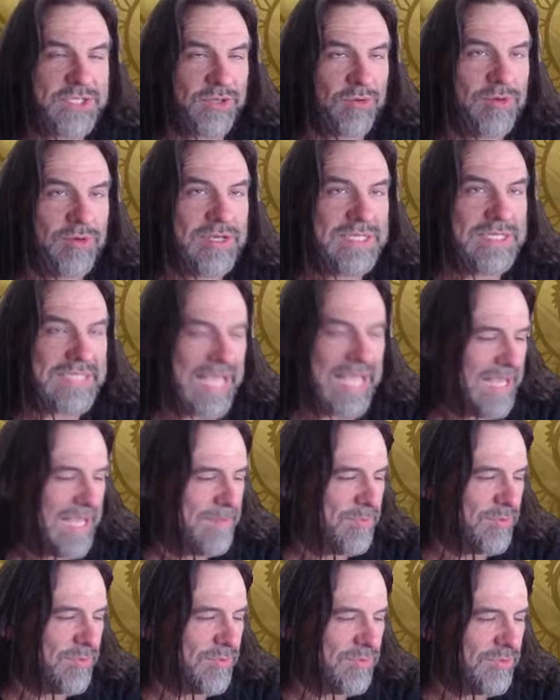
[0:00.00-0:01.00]
You're always
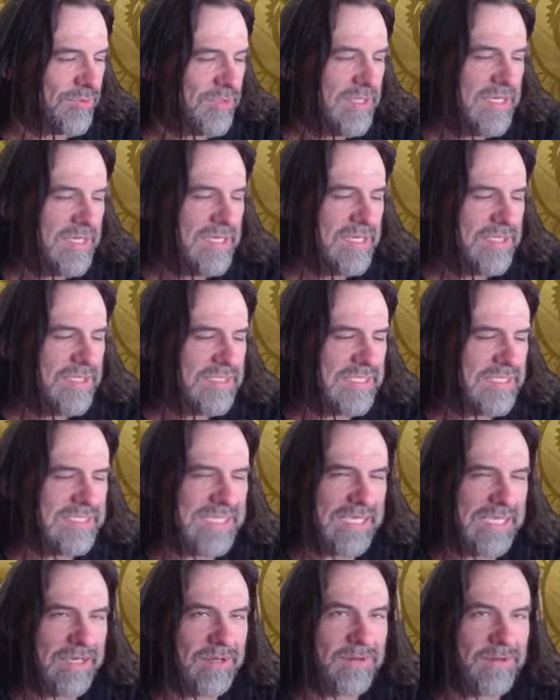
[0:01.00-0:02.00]
able to
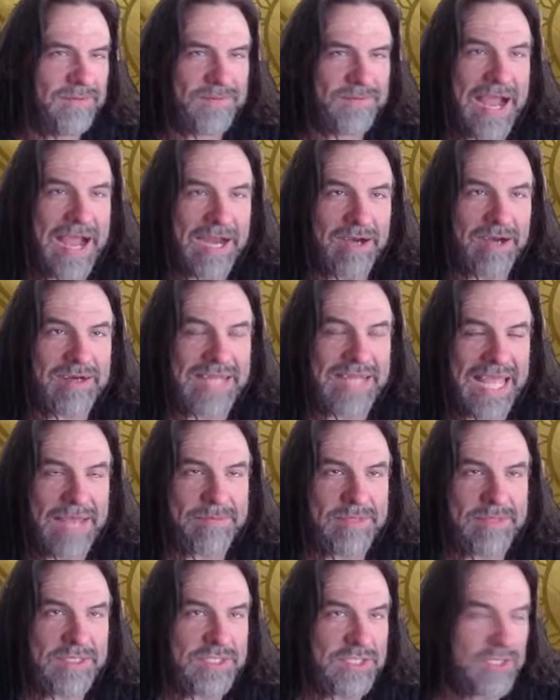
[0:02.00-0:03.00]
deal fire
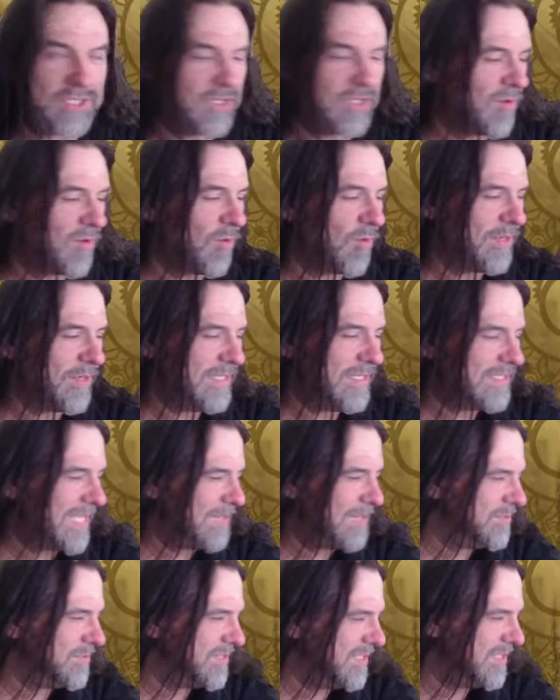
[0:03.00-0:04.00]
damage. You're always
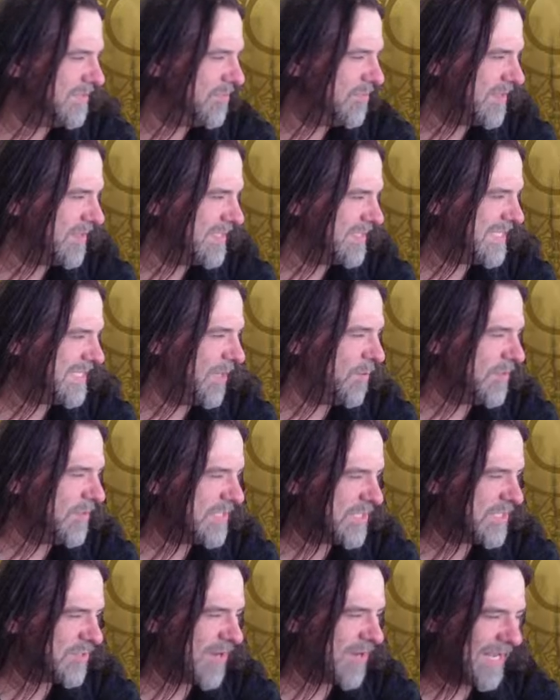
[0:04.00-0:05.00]
able to, the Steel
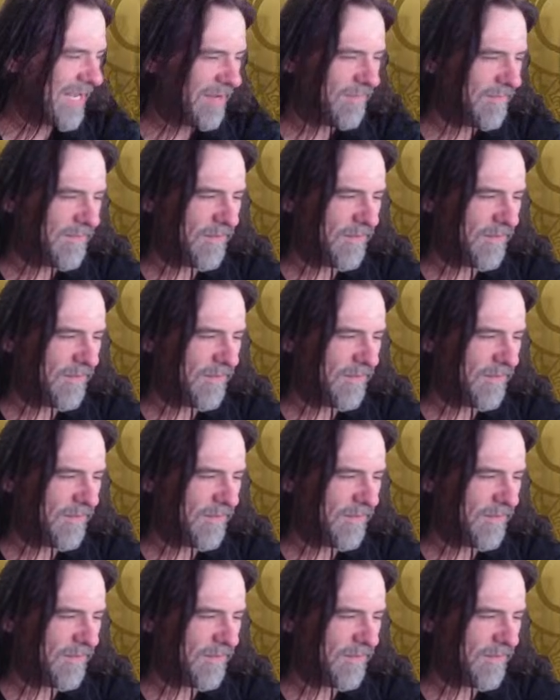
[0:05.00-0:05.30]
Wind Strike at